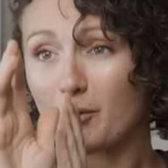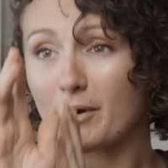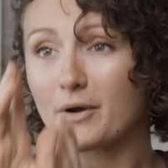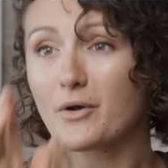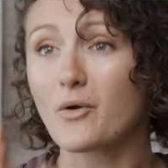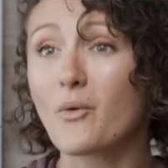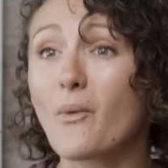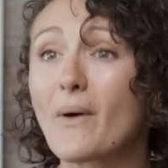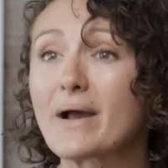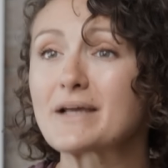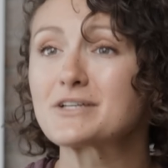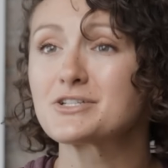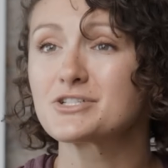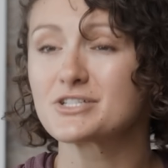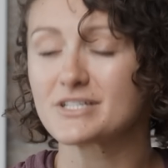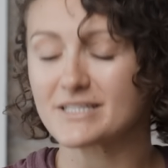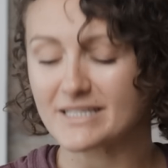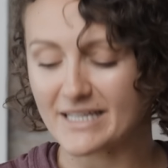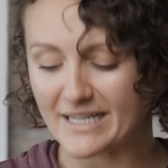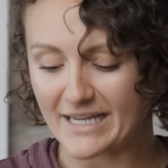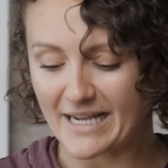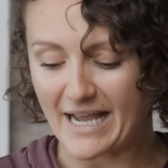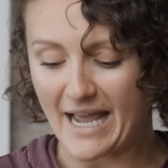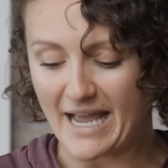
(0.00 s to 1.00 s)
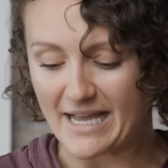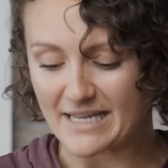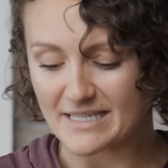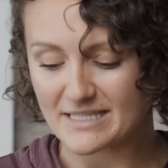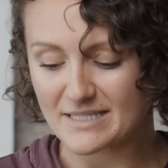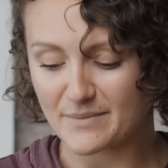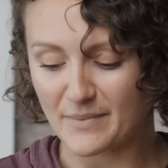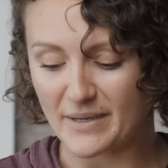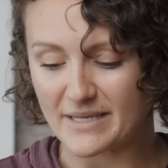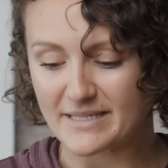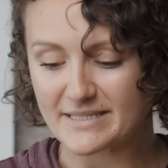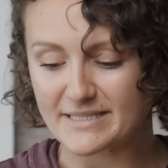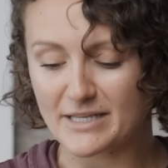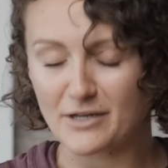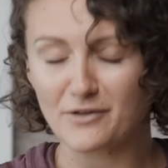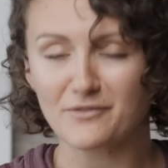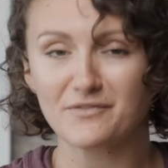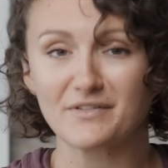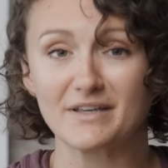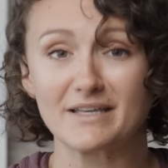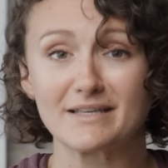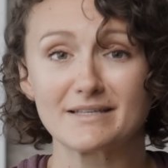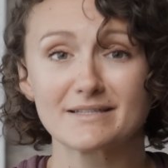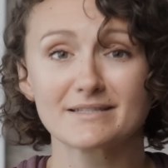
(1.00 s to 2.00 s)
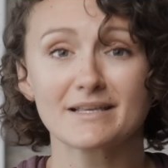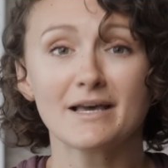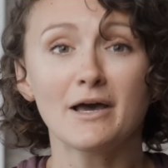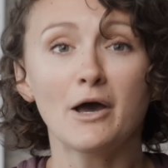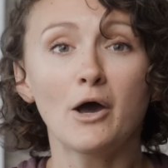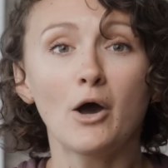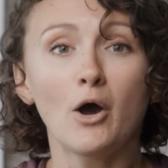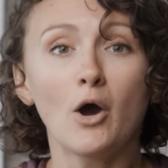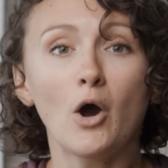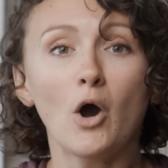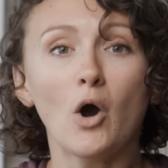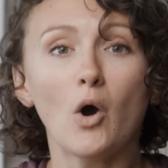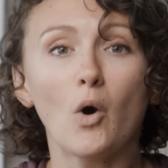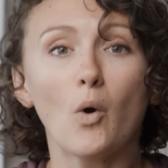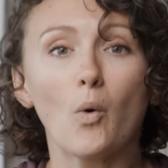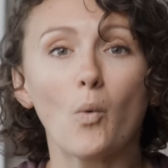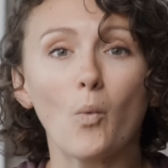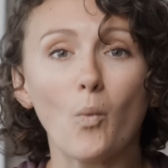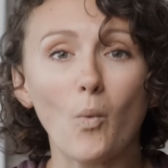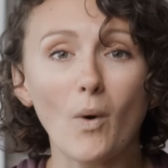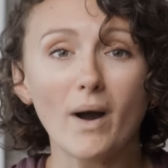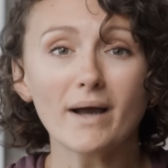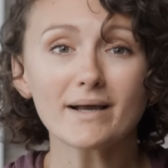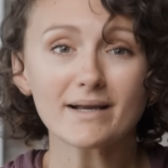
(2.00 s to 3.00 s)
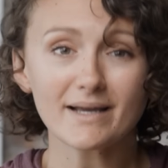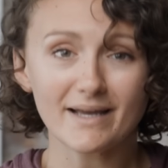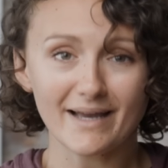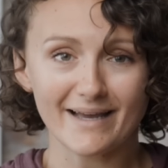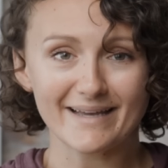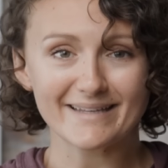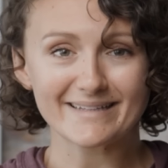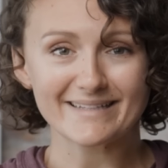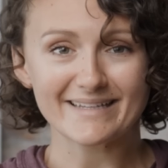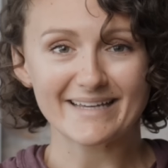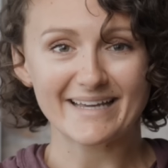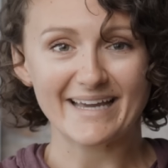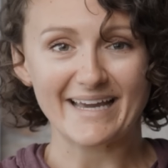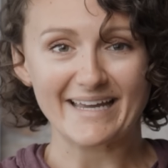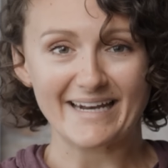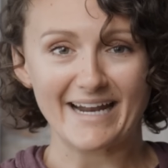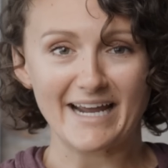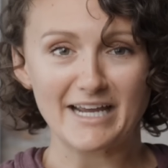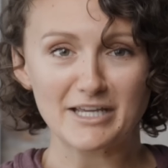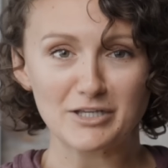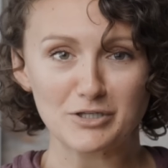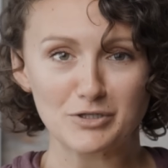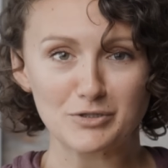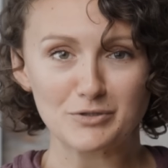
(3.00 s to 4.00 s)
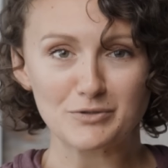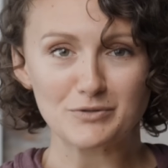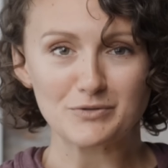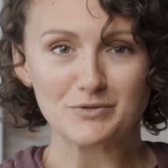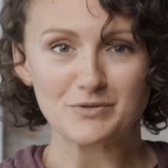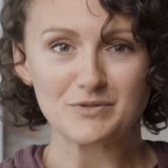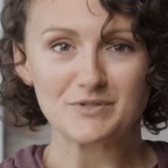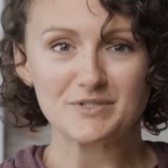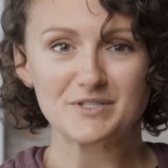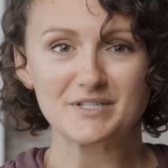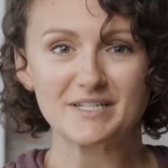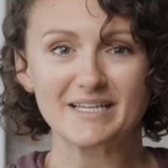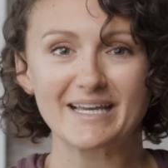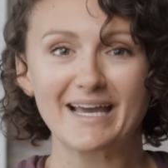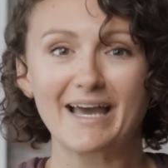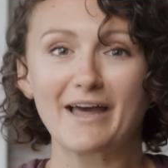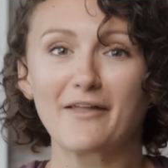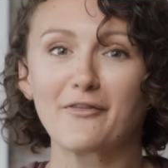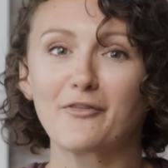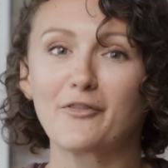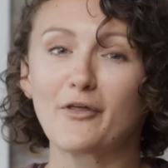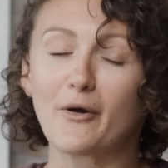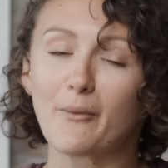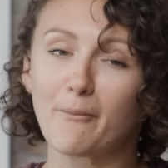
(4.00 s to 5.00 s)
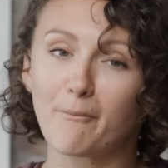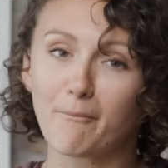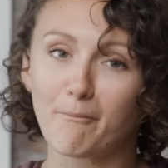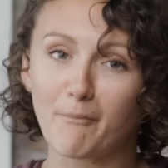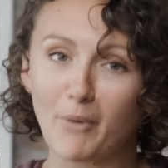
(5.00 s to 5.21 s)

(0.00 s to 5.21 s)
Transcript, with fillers: or a question that I ask myself is, what gun can I use to get the